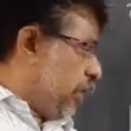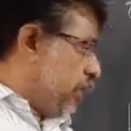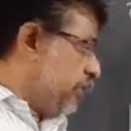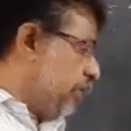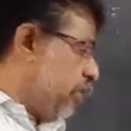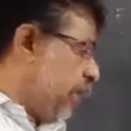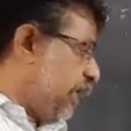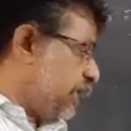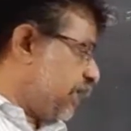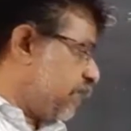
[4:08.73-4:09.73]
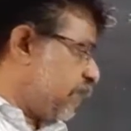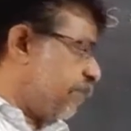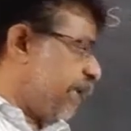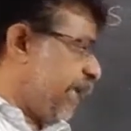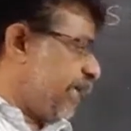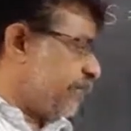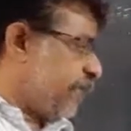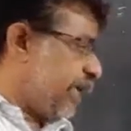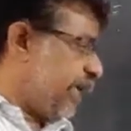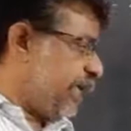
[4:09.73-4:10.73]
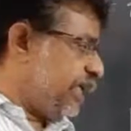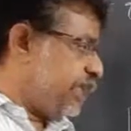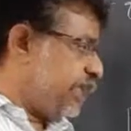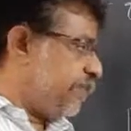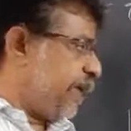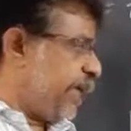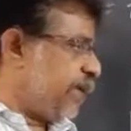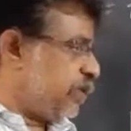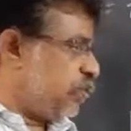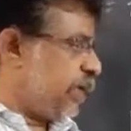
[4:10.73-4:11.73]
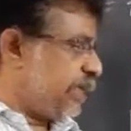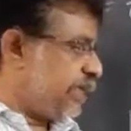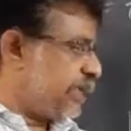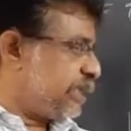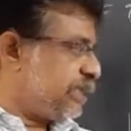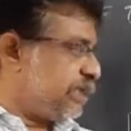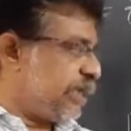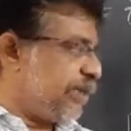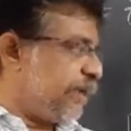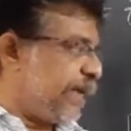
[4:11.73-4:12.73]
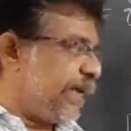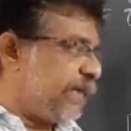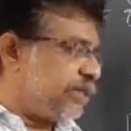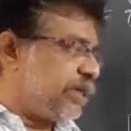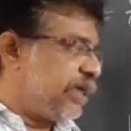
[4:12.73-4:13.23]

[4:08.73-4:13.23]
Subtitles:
0 heads is 1 by 8, 1 head is 3 by 8, 2 heads is 3 by 8,